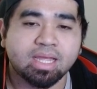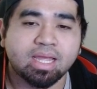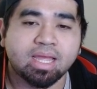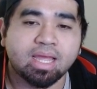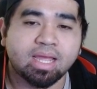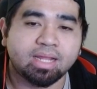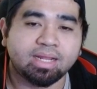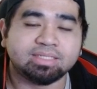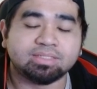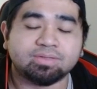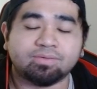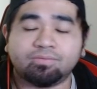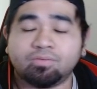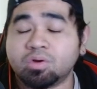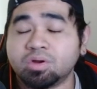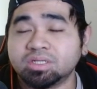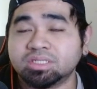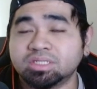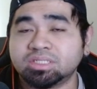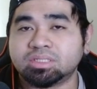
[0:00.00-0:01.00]
This, of
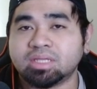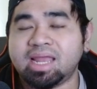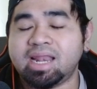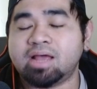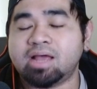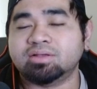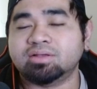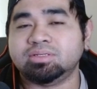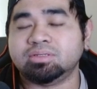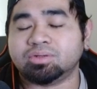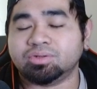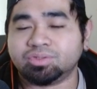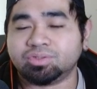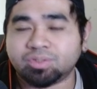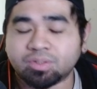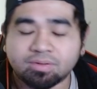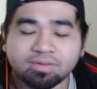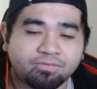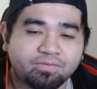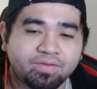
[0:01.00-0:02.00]
course, allows you to
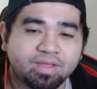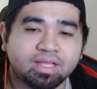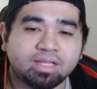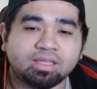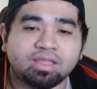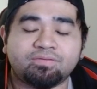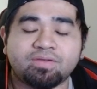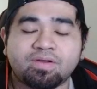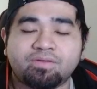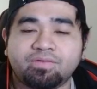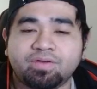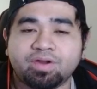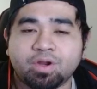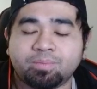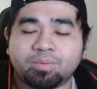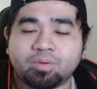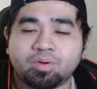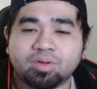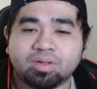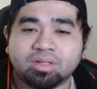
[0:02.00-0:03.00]
control the field if ever your
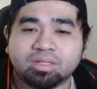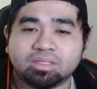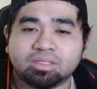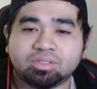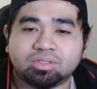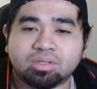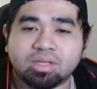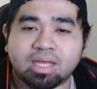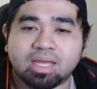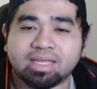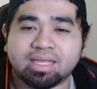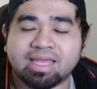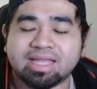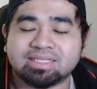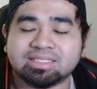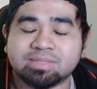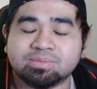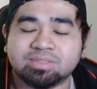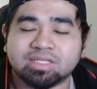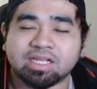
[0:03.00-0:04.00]
opponent
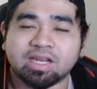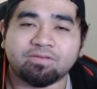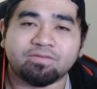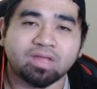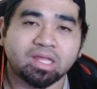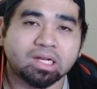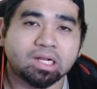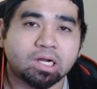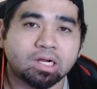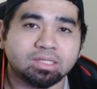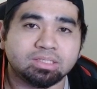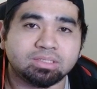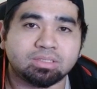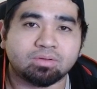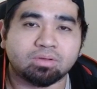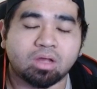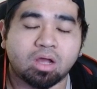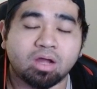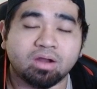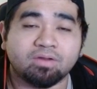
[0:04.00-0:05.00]
gets some significant cards
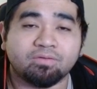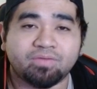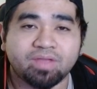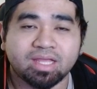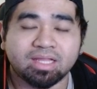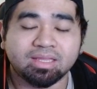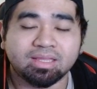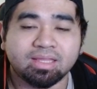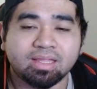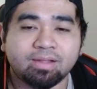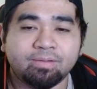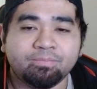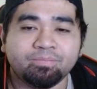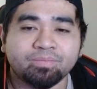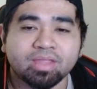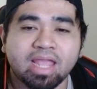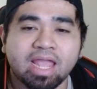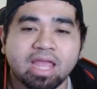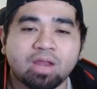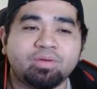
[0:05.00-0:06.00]
on the field.
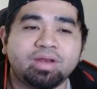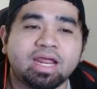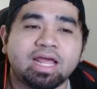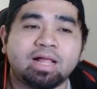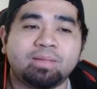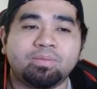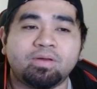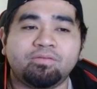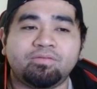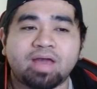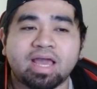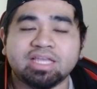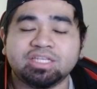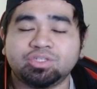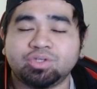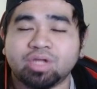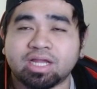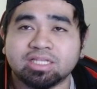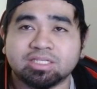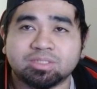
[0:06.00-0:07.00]
And with the help of Ice Dragon's